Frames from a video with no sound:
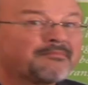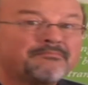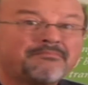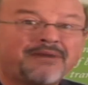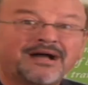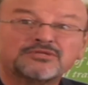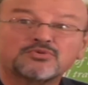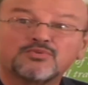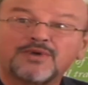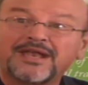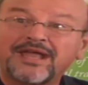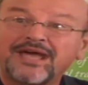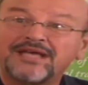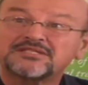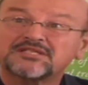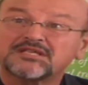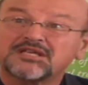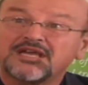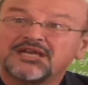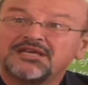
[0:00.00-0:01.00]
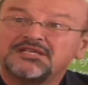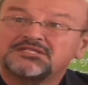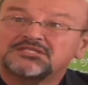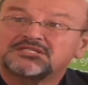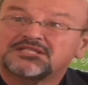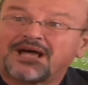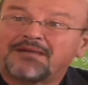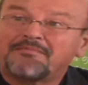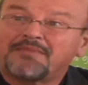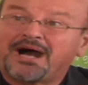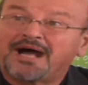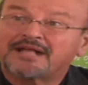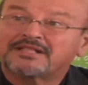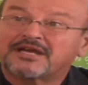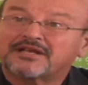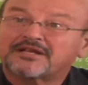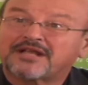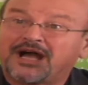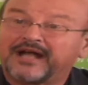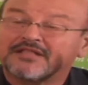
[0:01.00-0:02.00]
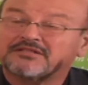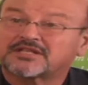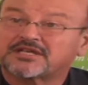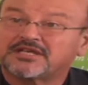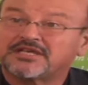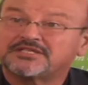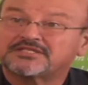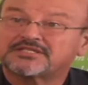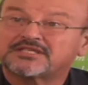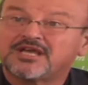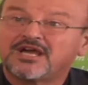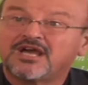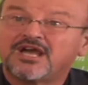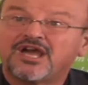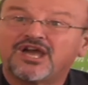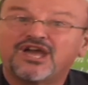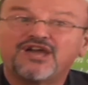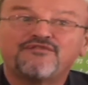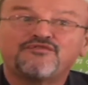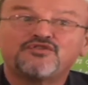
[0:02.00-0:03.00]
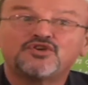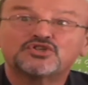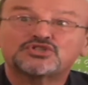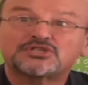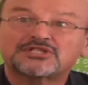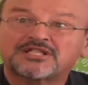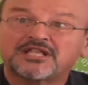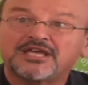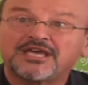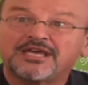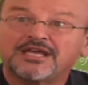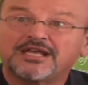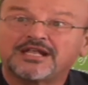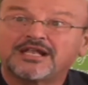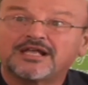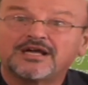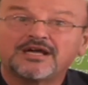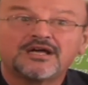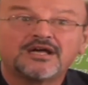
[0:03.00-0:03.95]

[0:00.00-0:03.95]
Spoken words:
But whereas in some other countries, if you steal,